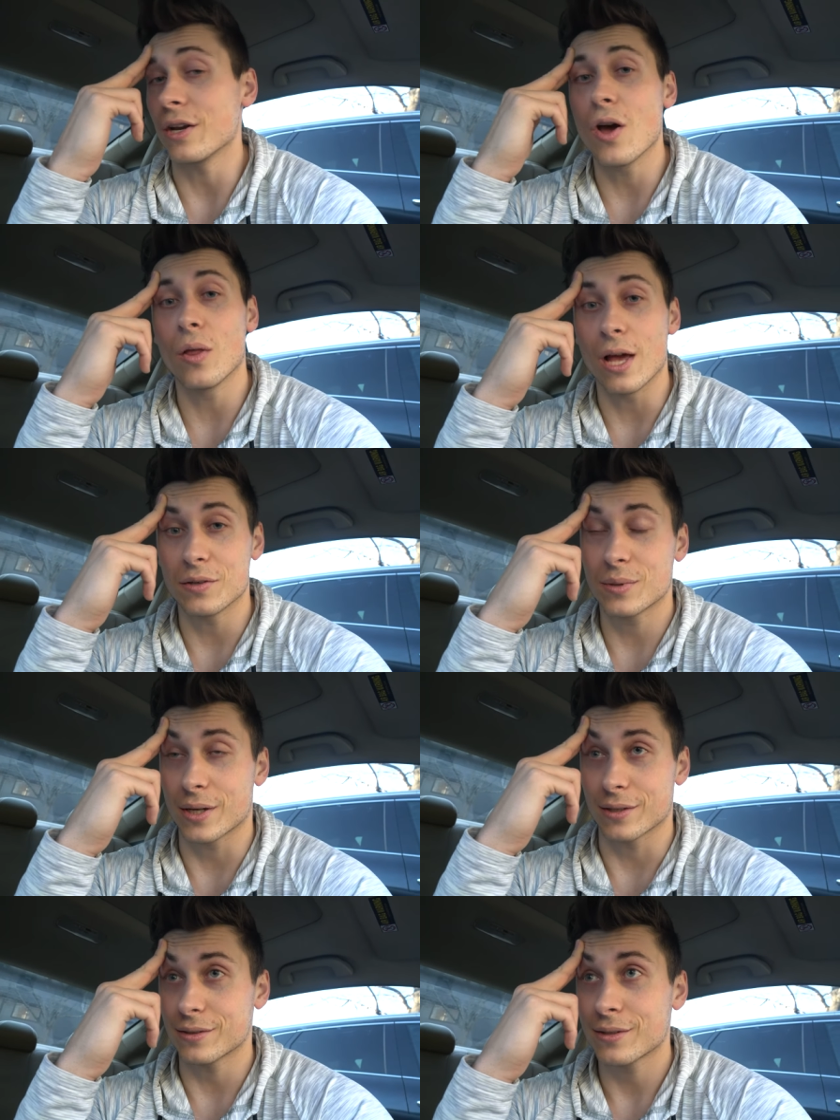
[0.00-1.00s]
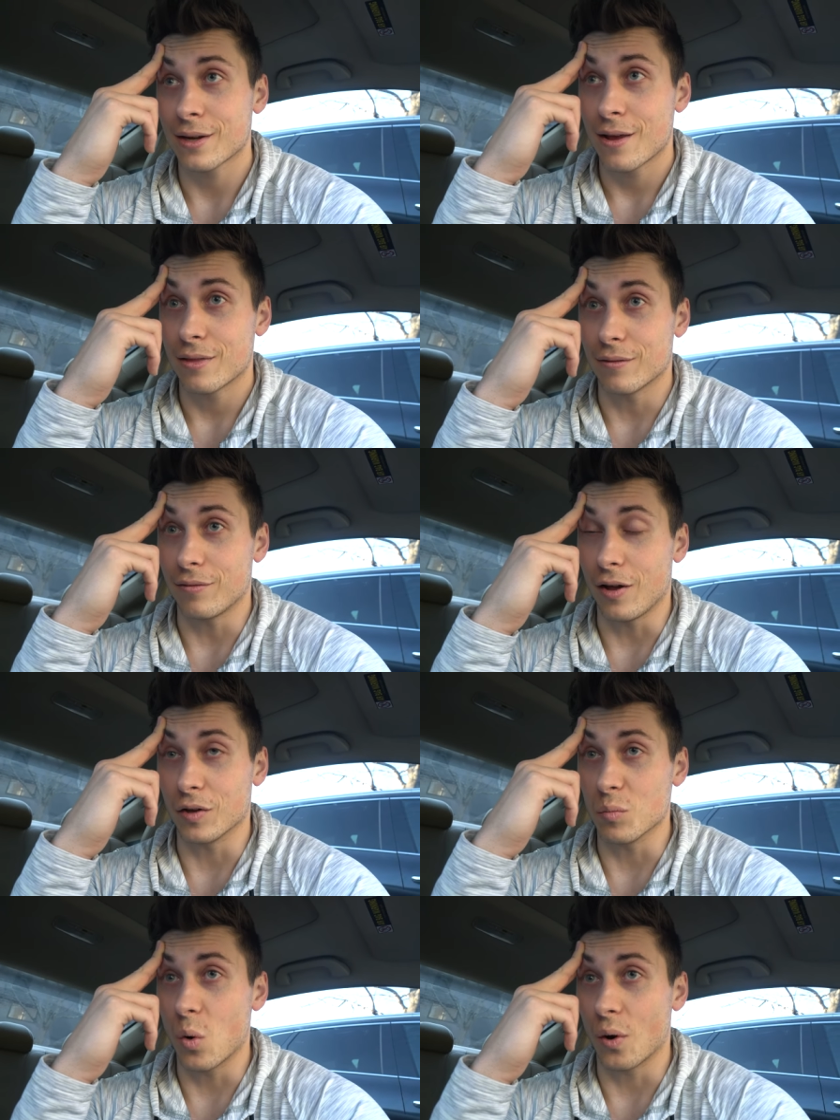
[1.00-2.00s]
I know that is because the
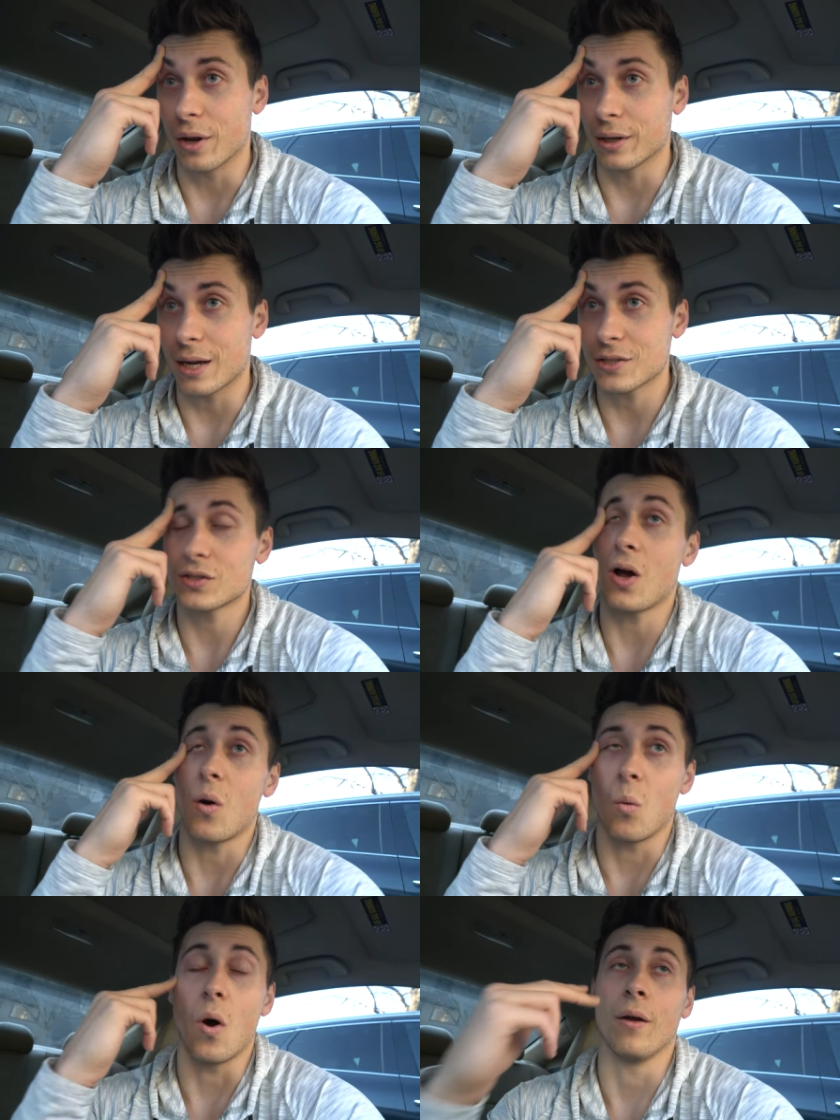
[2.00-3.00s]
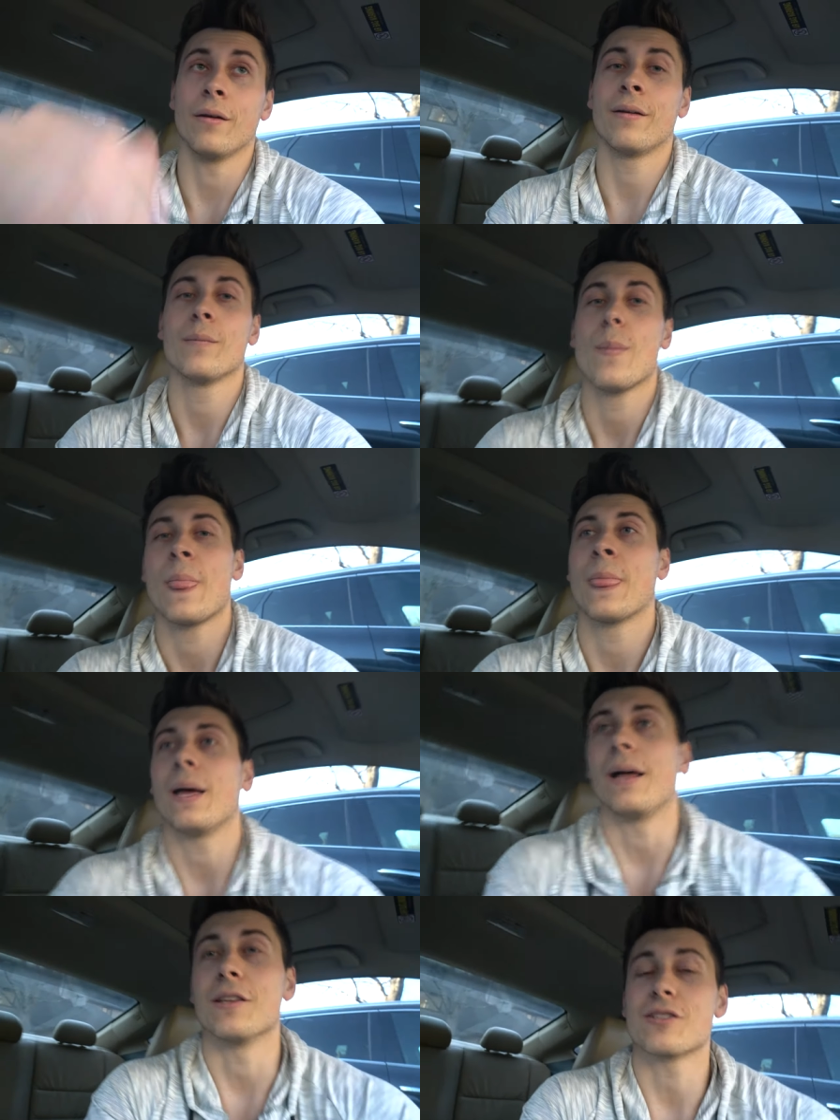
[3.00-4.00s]
following morning I saw one
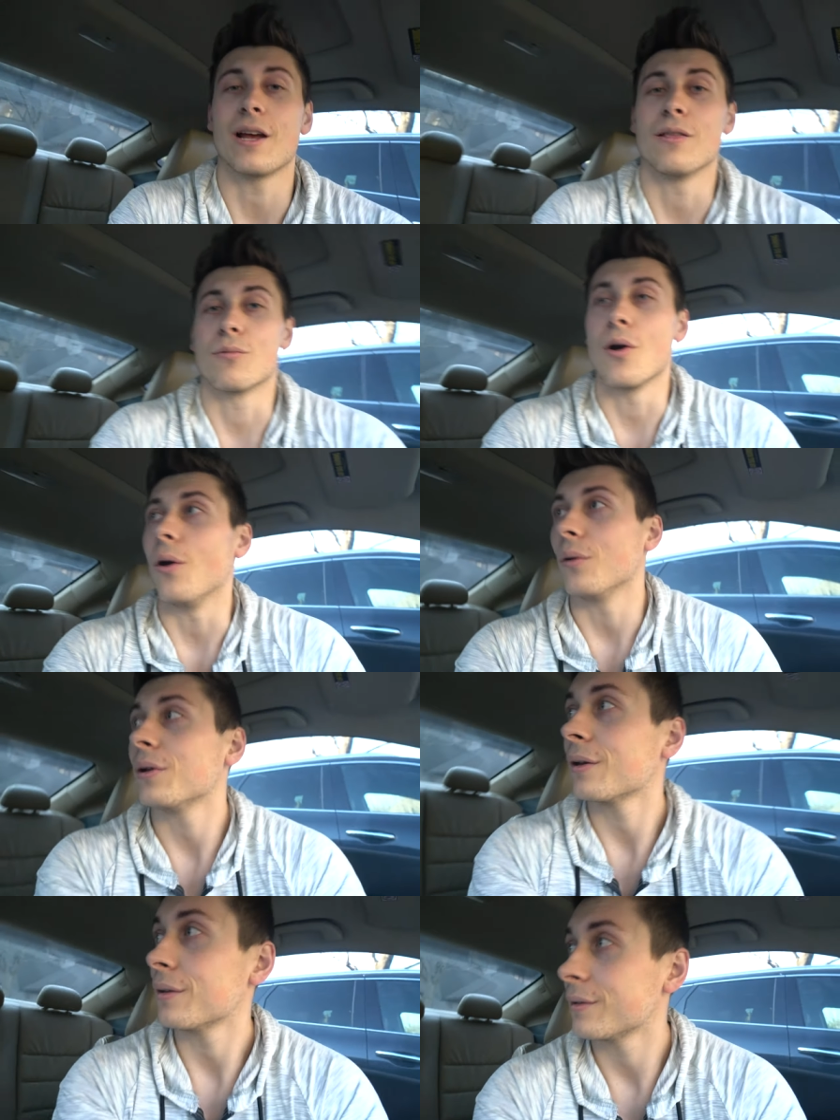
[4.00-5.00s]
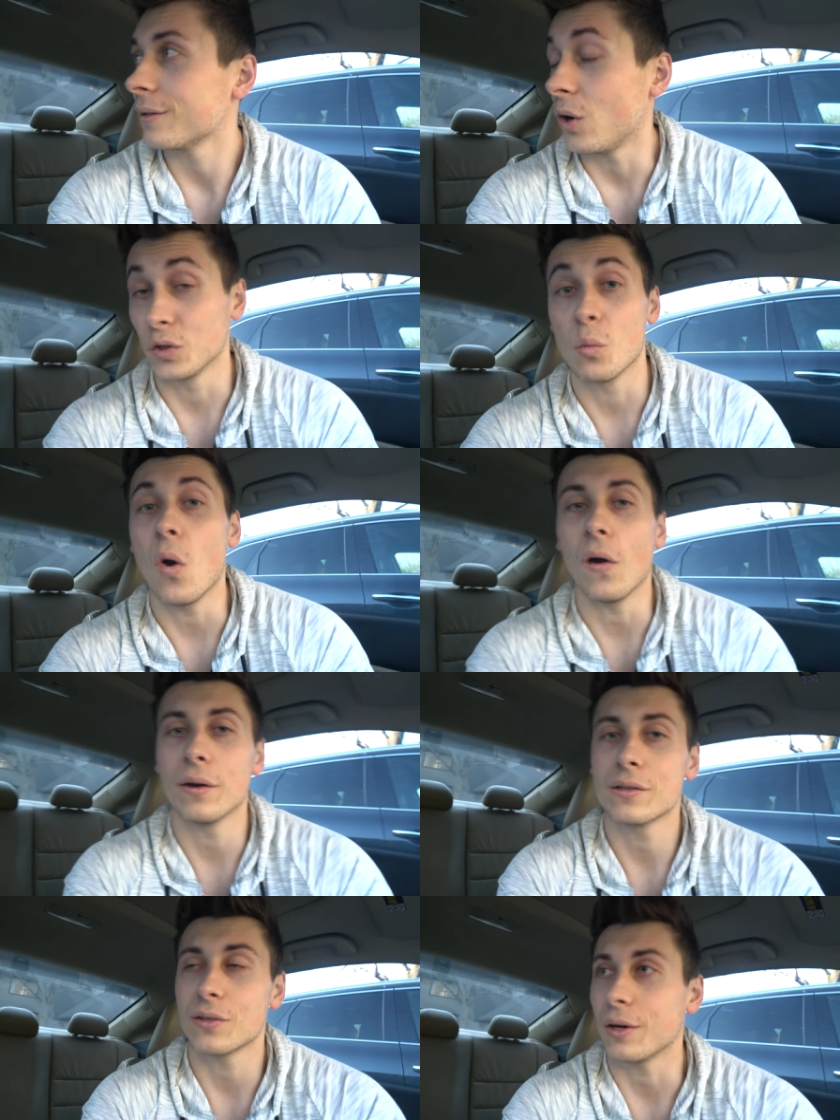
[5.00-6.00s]
on the side of the road, only
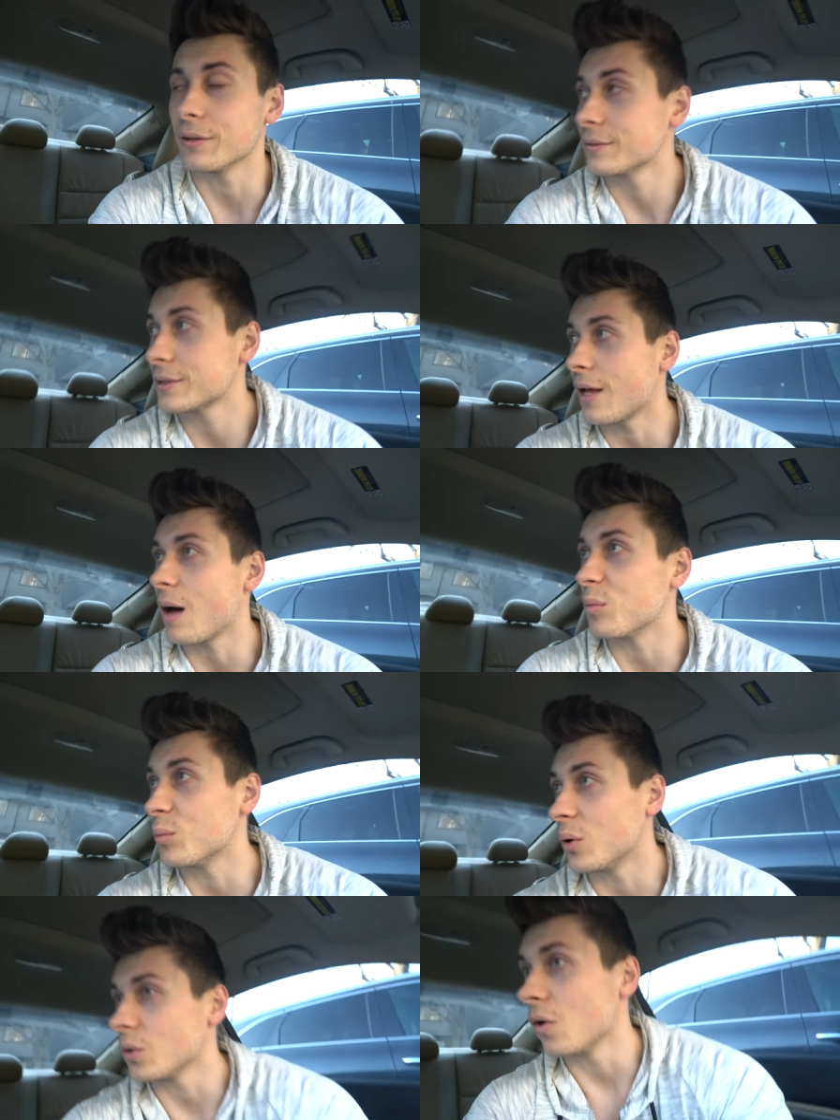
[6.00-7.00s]
one, so I didn't stop and pull